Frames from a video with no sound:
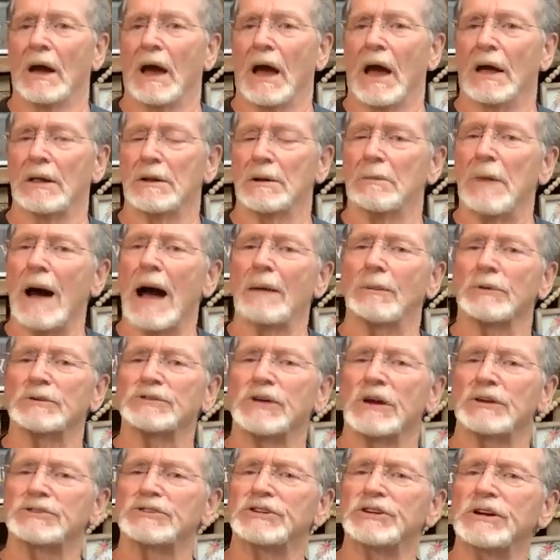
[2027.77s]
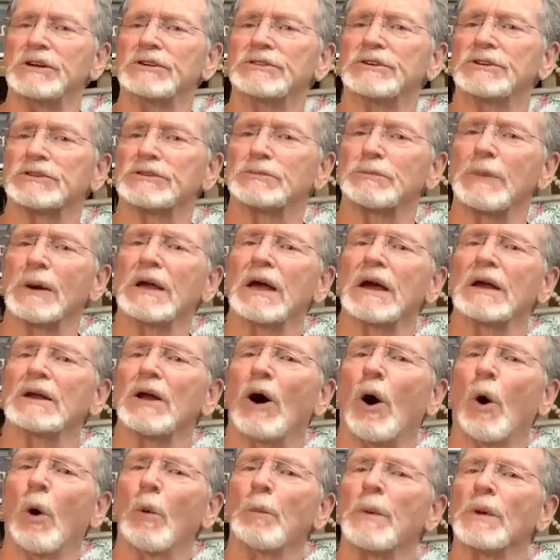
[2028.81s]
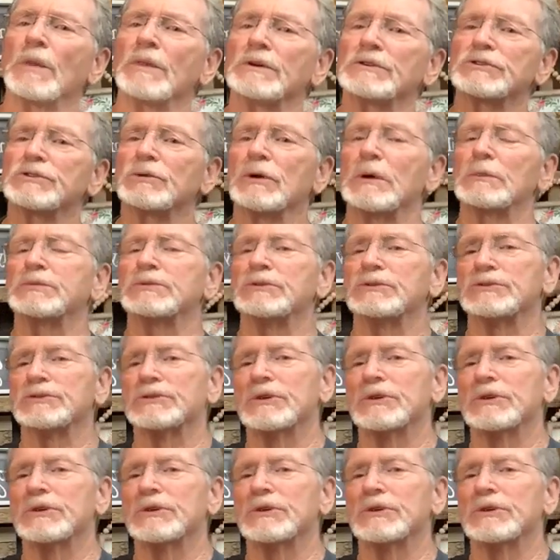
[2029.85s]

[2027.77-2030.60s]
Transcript: And the Bible said Jesus began to open the scriptures